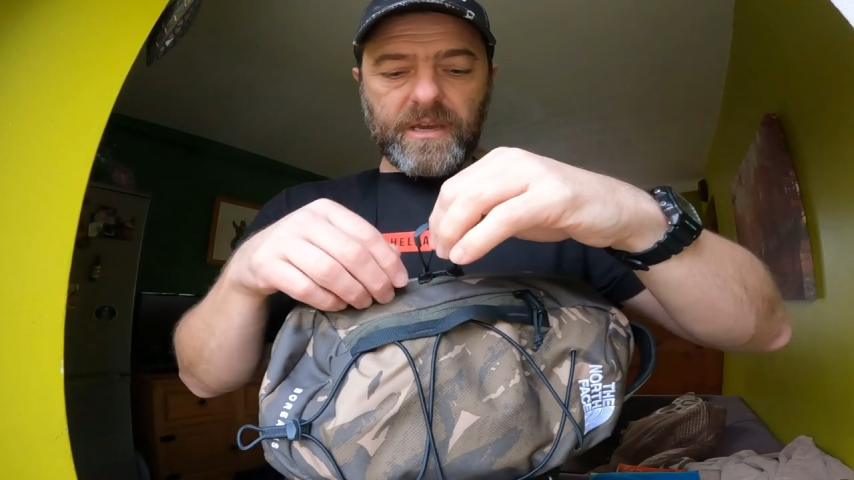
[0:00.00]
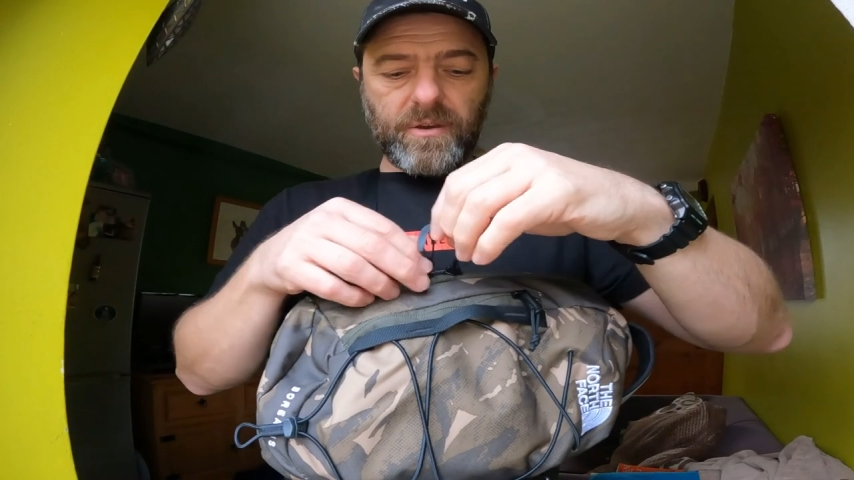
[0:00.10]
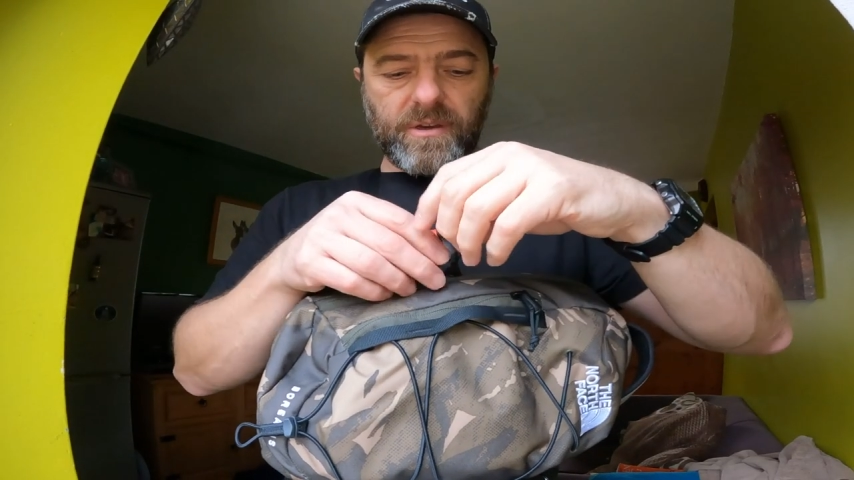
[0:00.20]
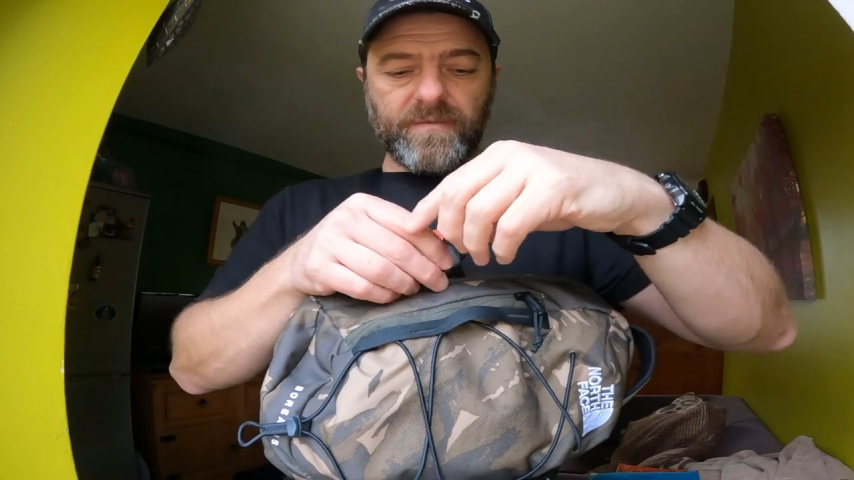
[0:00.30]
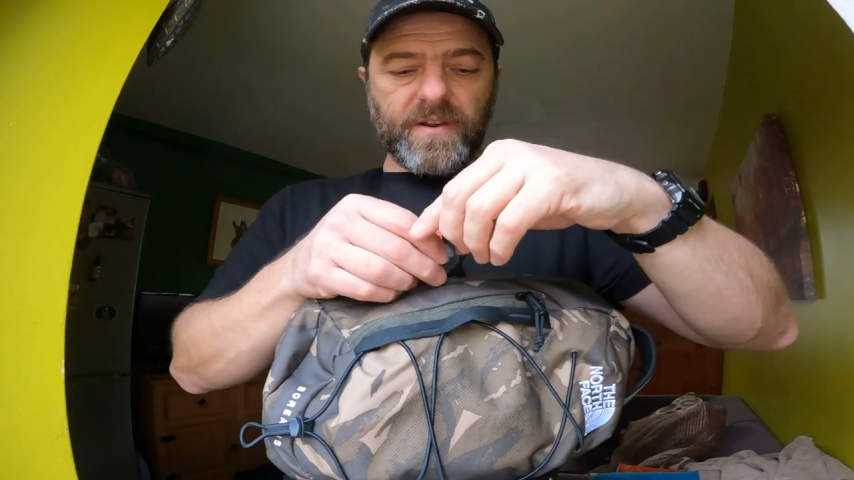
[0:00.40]

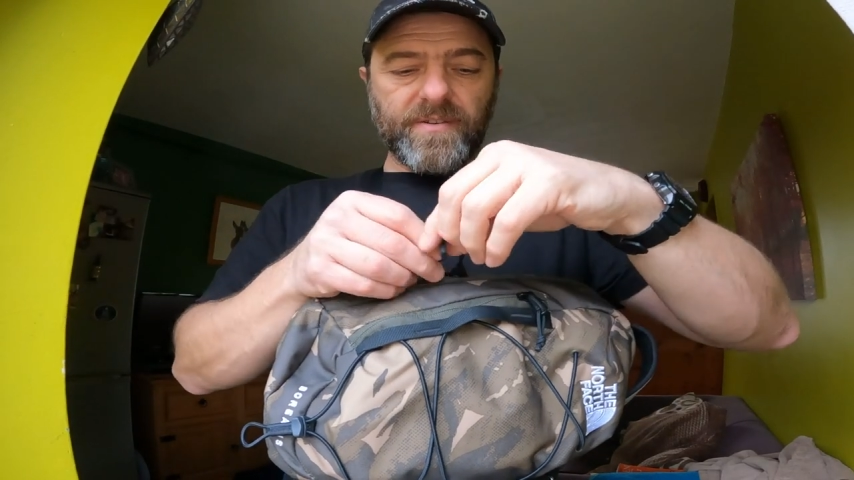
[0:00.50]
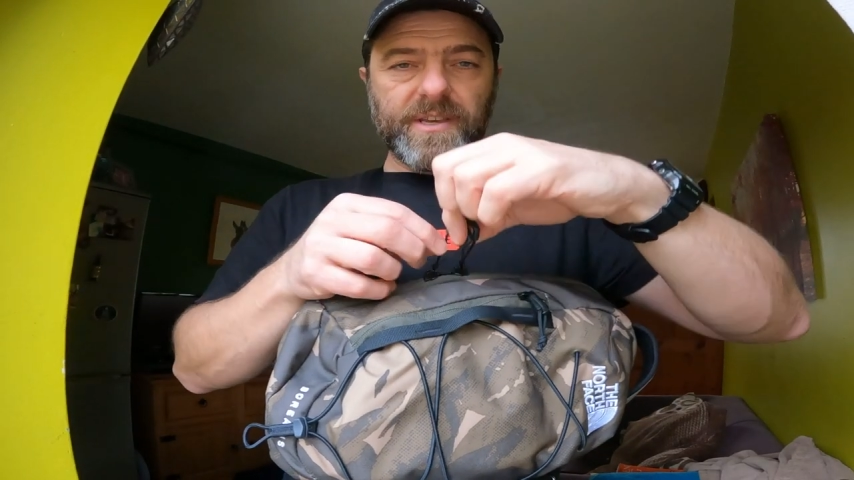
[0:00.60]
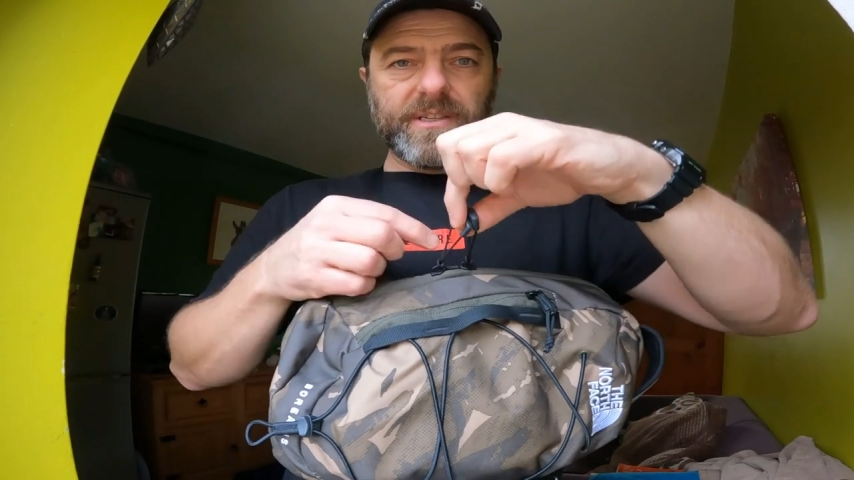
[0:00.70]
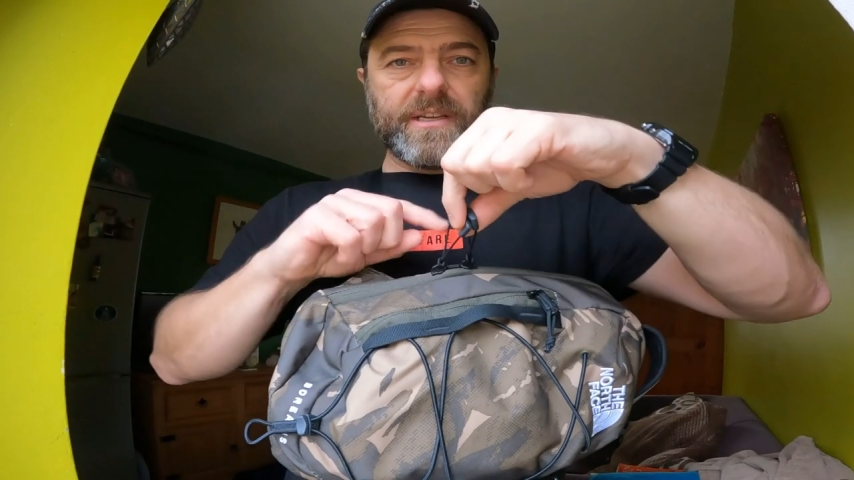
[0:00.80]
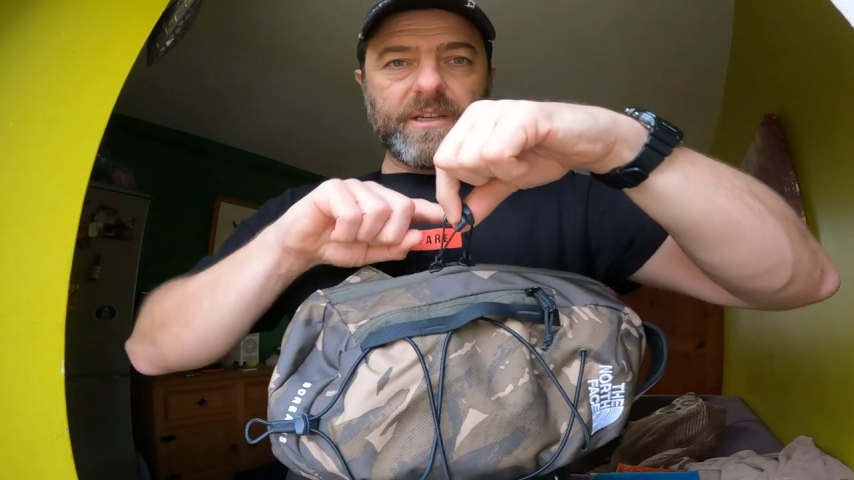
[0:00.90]
you could very
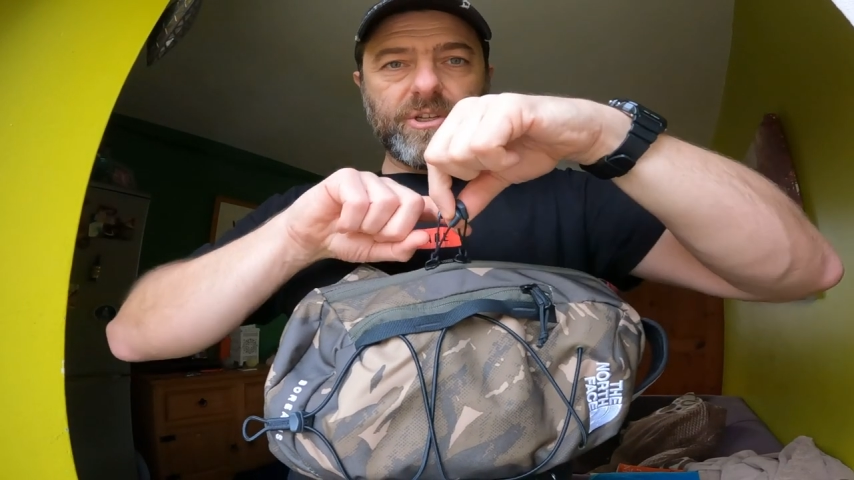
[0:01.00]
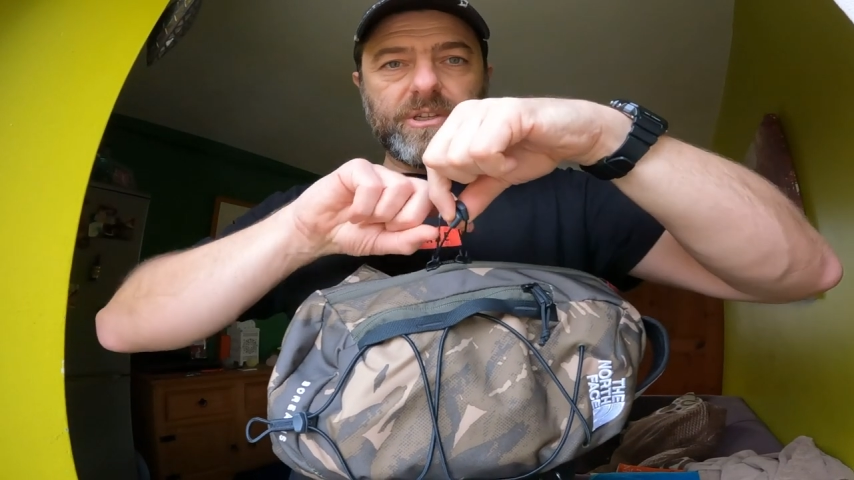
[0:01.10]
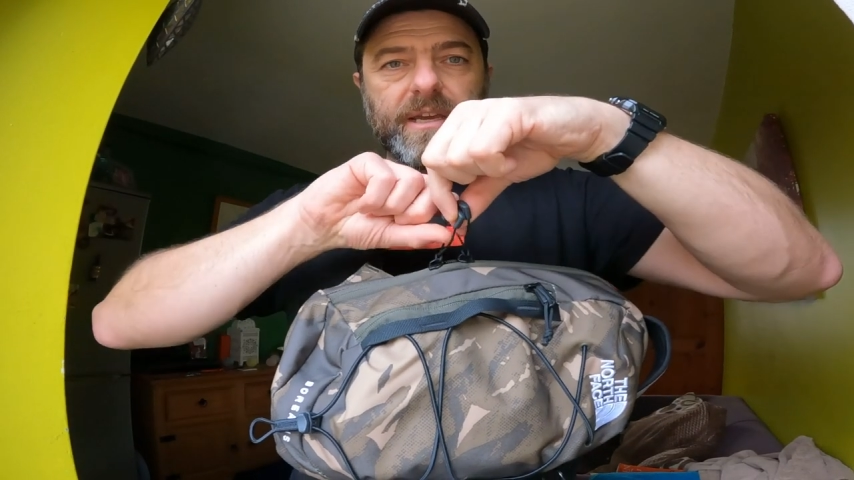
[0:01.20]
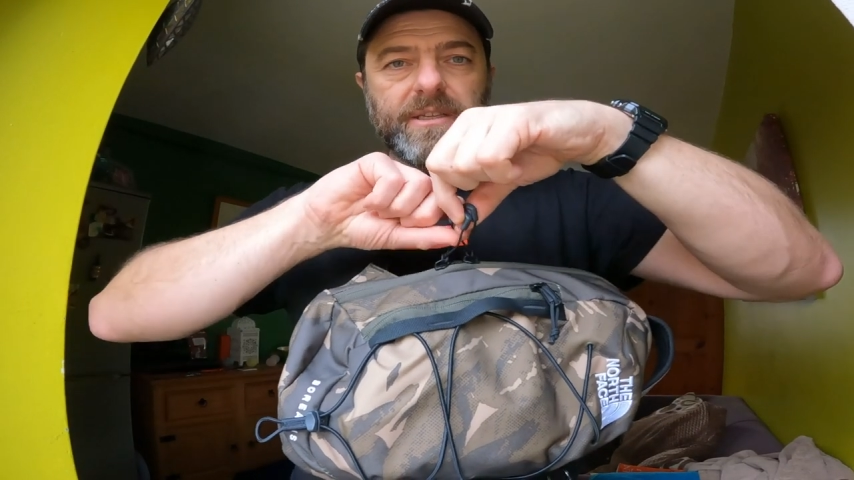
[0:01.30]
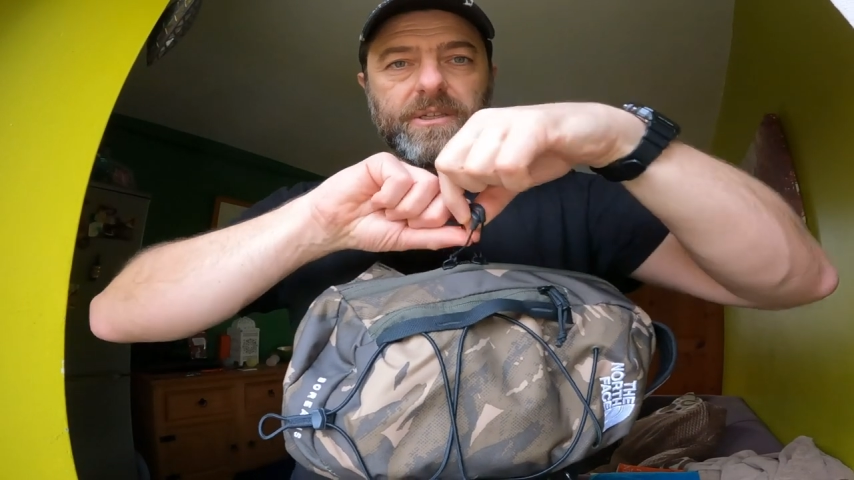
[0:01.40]
easily
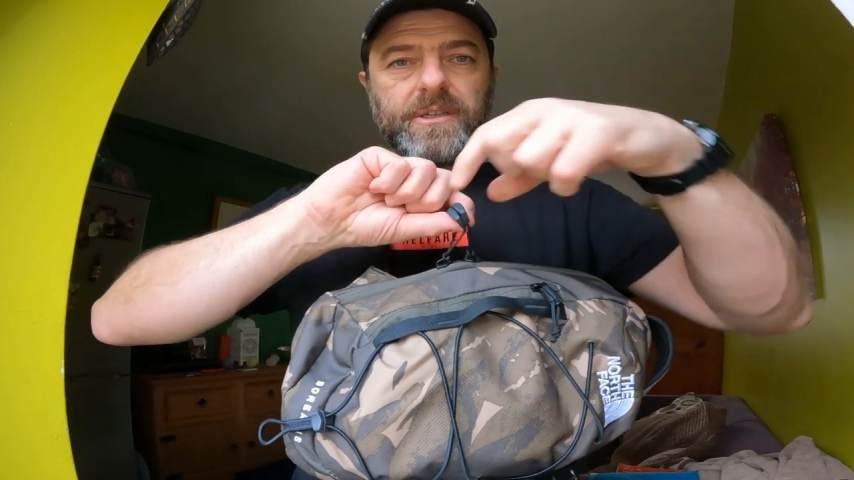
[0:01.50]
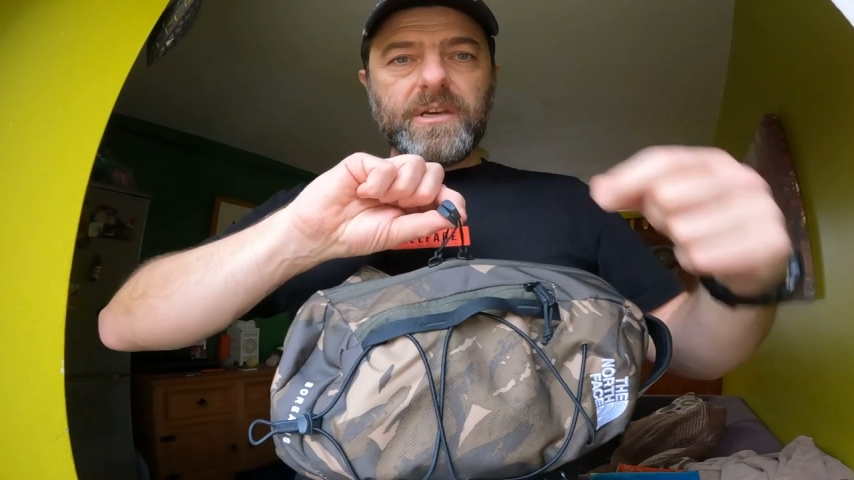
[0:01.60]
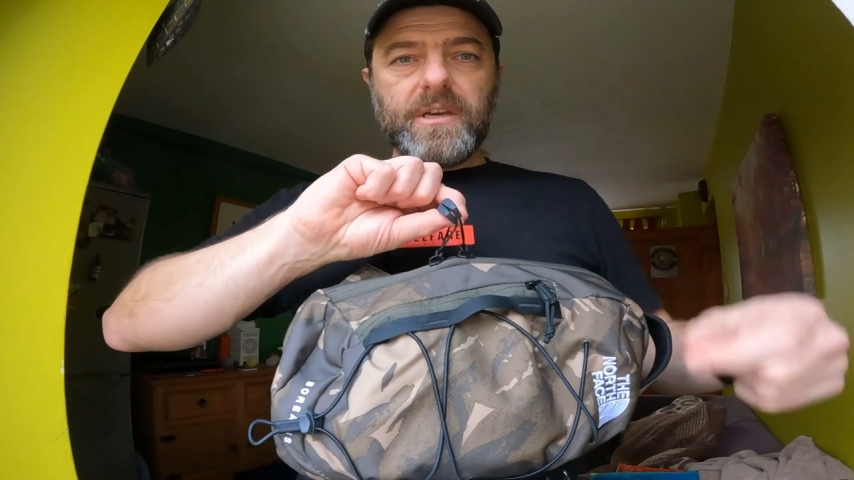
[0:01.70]
just get